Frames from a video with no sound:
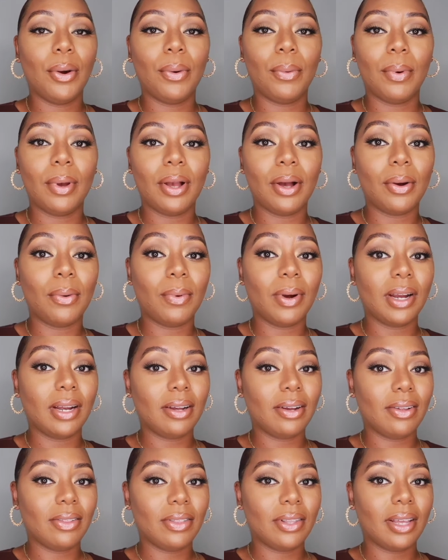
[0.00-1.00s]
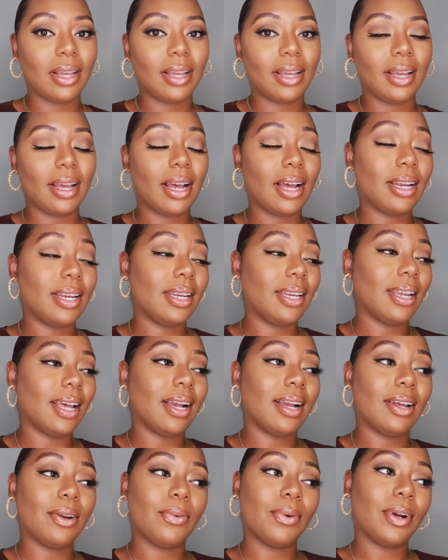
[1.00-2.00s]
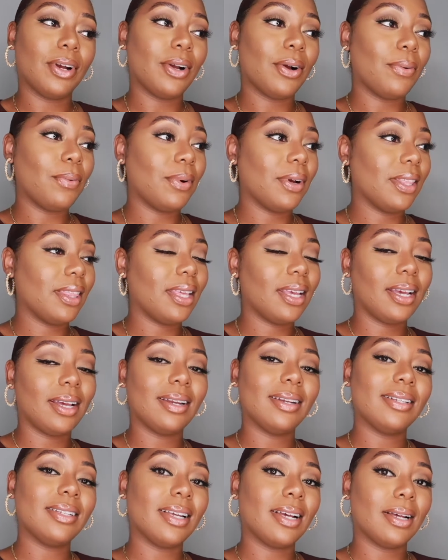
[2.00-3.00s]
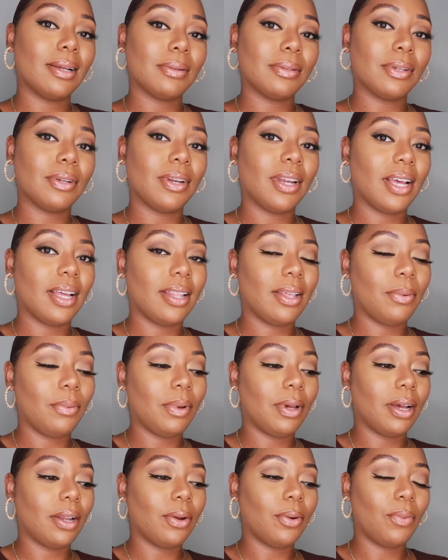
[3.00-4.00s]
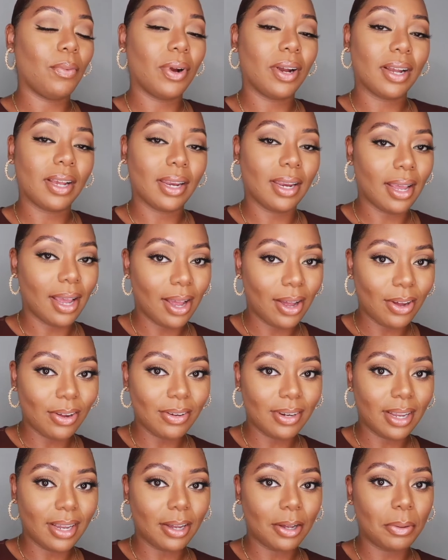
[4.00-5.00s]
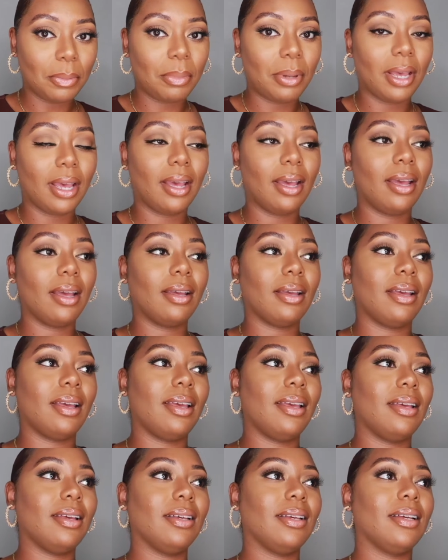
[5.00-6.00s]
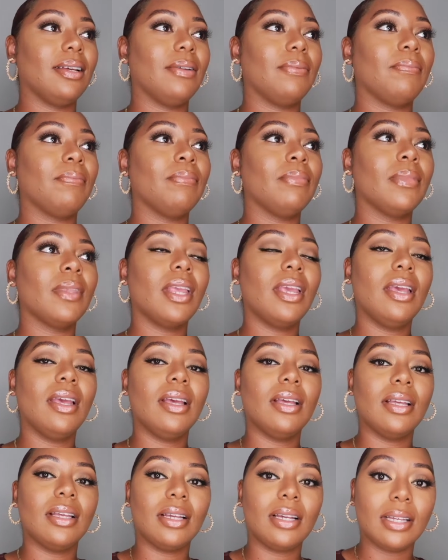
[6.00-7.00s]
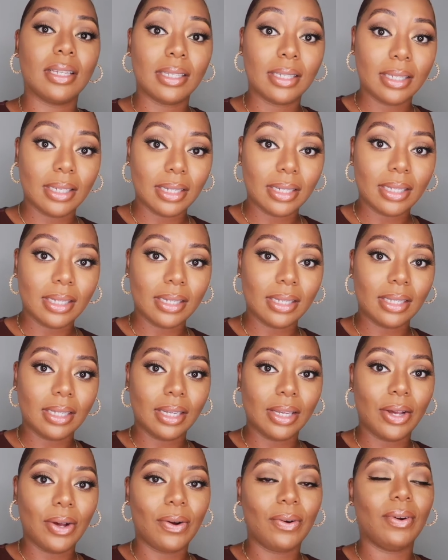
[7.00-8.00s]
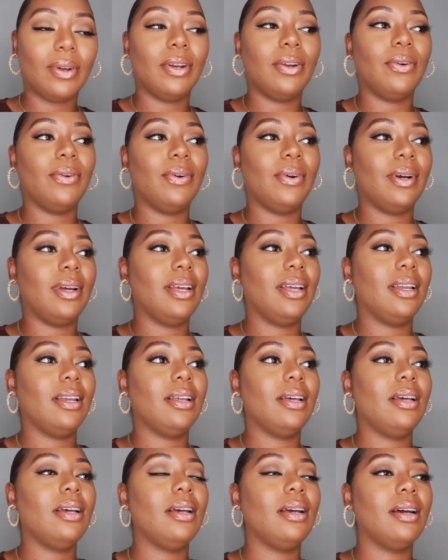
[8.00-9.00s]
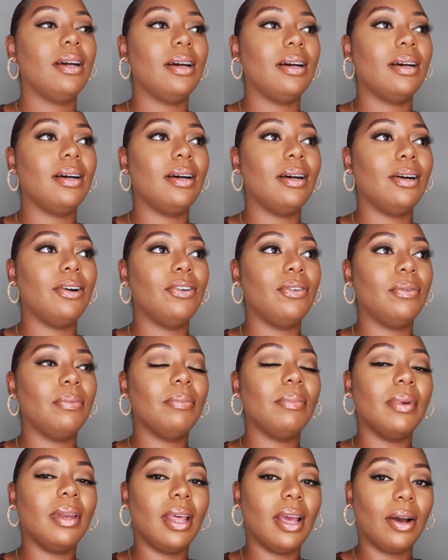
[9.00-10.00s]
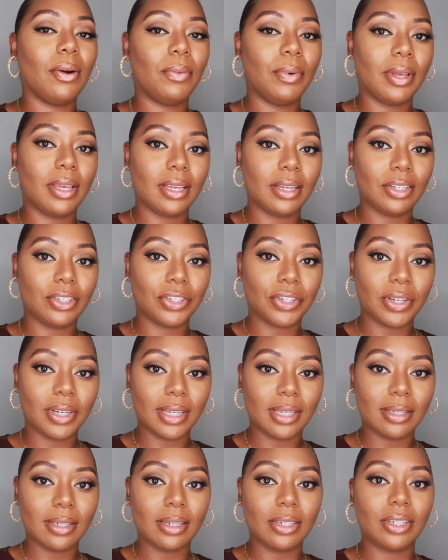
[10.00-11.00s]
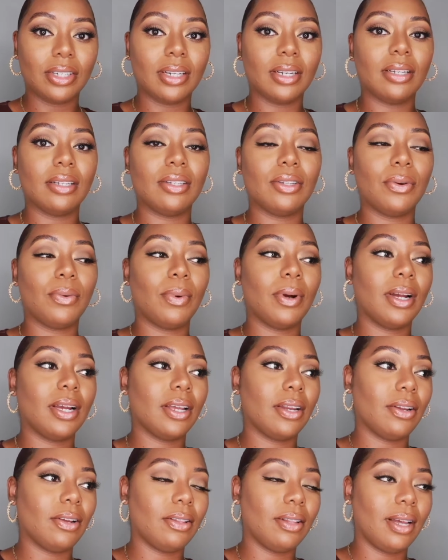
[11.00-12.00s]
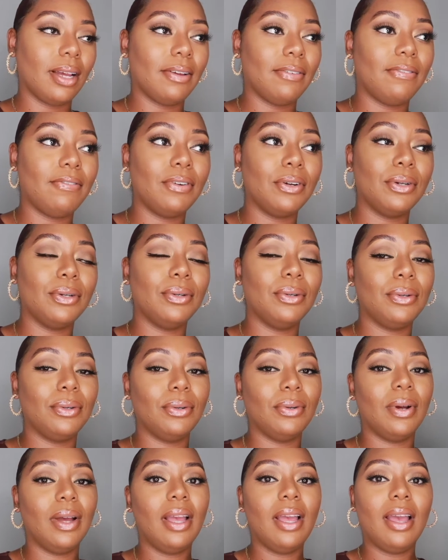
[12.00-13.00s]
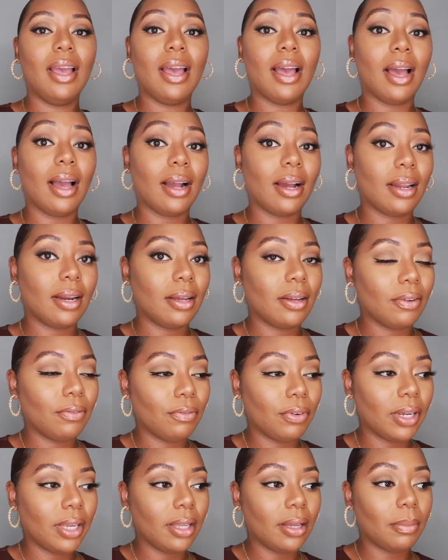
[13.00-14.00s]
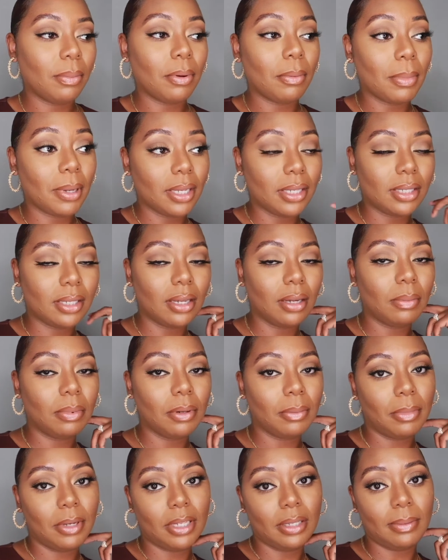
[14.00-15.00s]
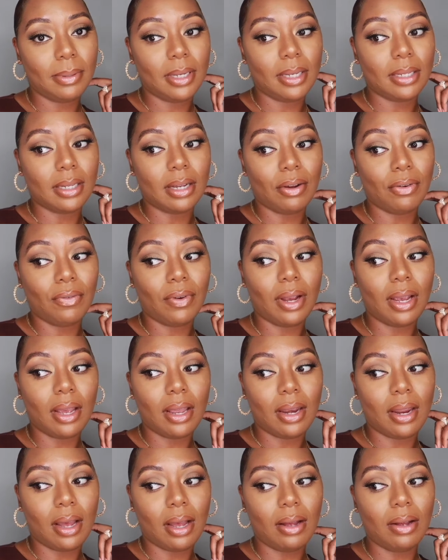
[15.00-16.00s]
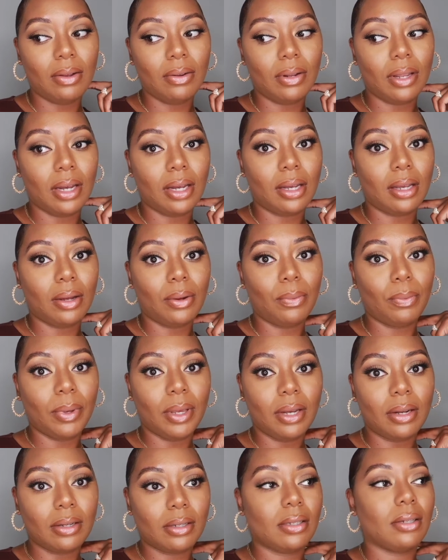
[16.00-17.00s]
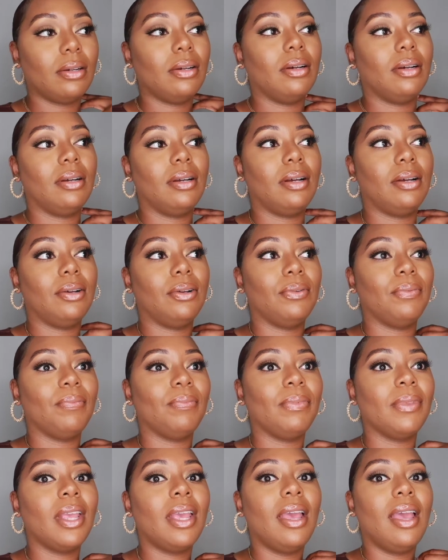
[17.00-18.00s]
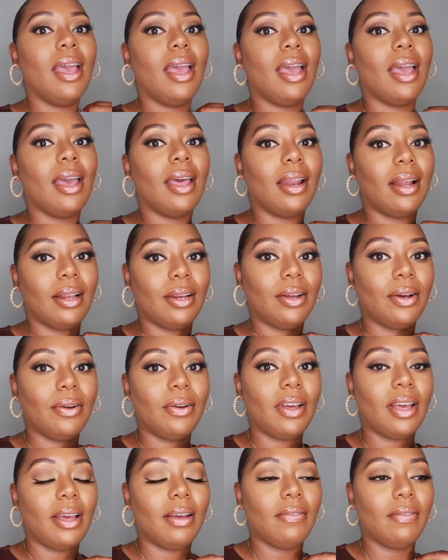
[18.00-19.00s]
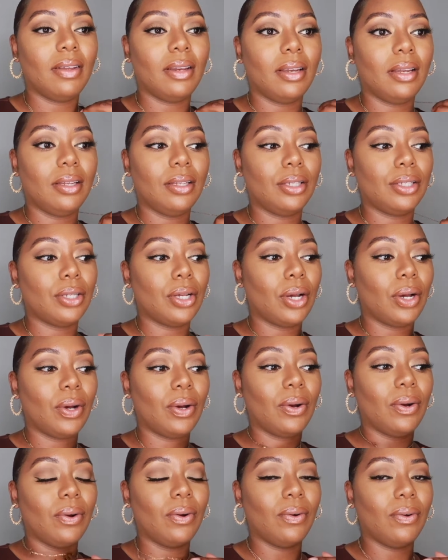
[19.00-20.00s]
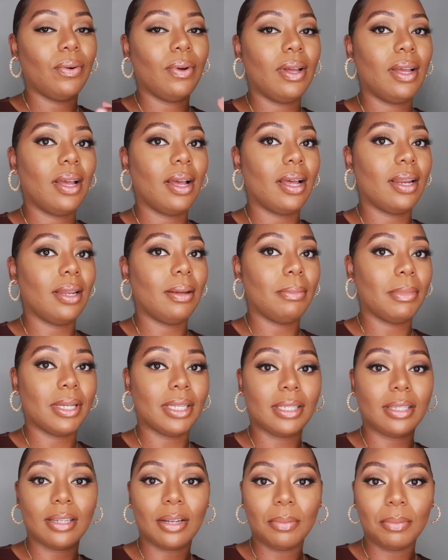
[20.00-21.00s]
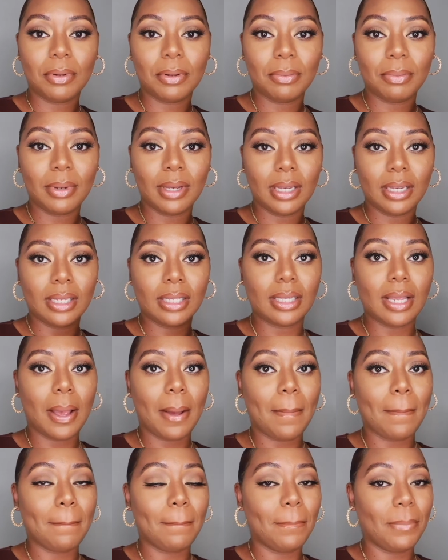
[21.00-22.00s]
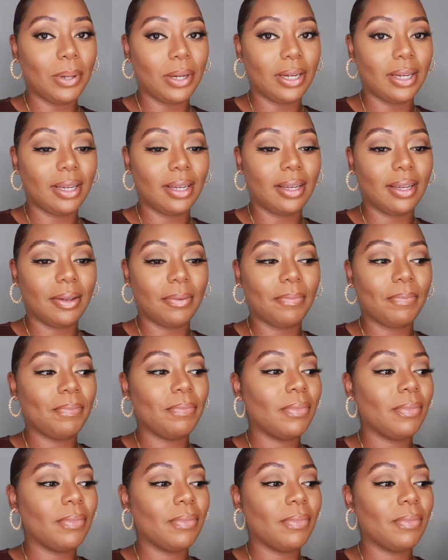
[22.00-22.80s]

we're gonna work on that i need i gotta work on one thing at a time so now that we got the working out down pack, and consistency going on um now we can transition into working on like food i gotta re-up on my supplements because i ran out like a week or so ago and i don't have any so i need my supplements but